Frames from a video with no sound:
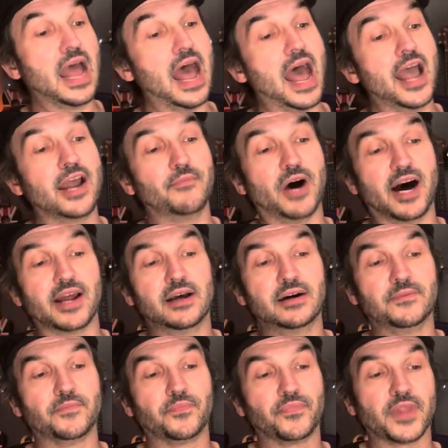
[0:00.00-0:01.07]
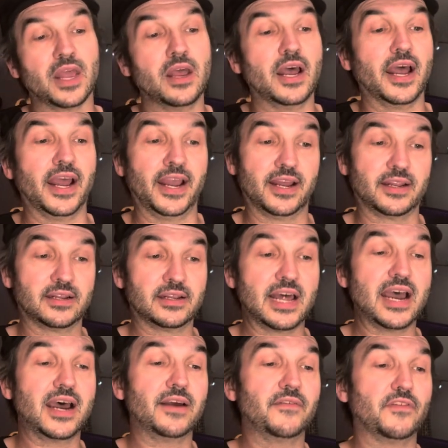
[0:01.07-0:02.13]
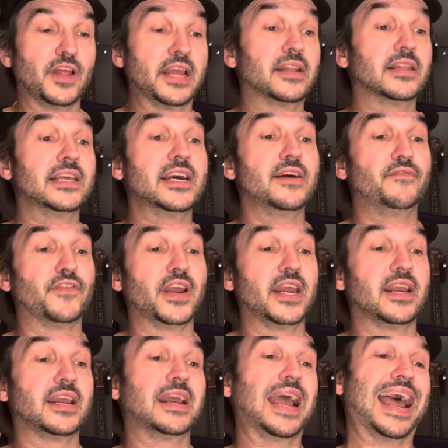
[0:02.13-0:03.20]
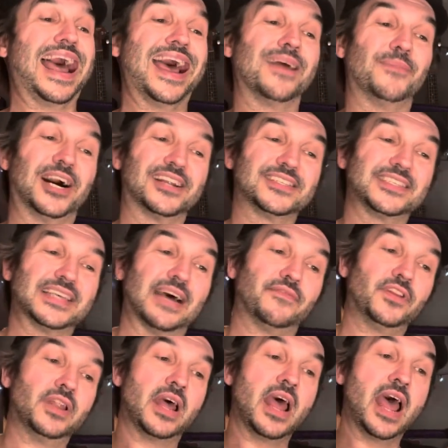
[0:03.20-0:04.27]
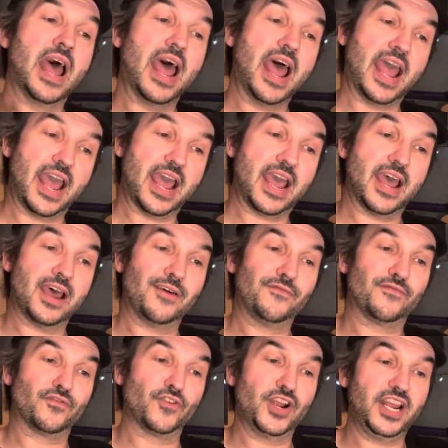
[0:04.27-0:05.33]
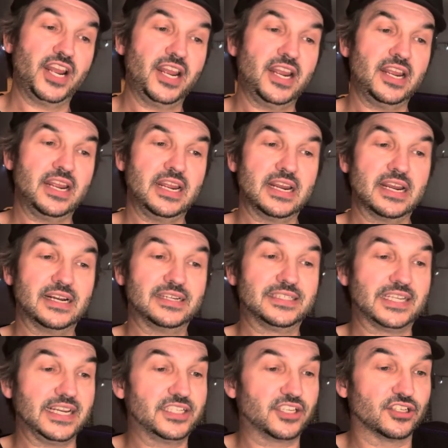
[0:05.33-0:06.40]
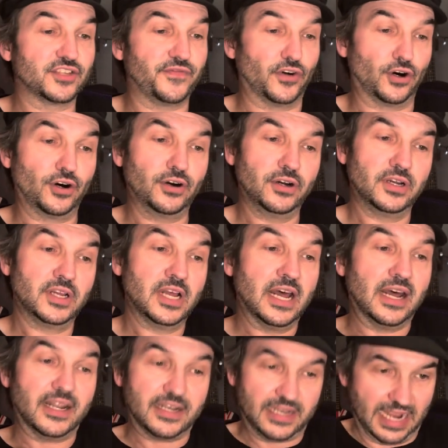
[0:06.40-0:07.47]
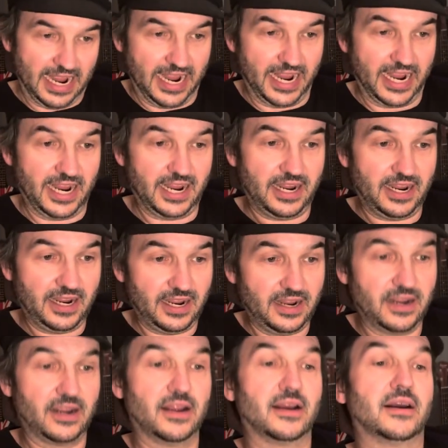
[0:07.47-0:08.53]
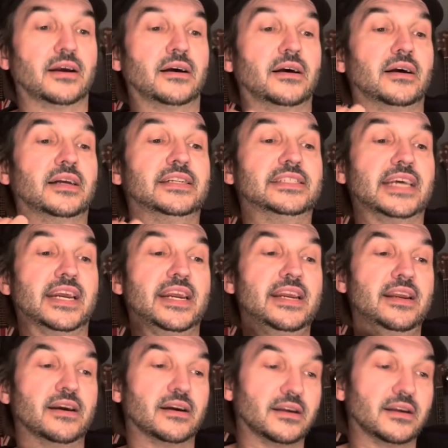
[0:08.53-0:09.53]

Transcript: A minor, in living A minor 7, every D sus 4, day D,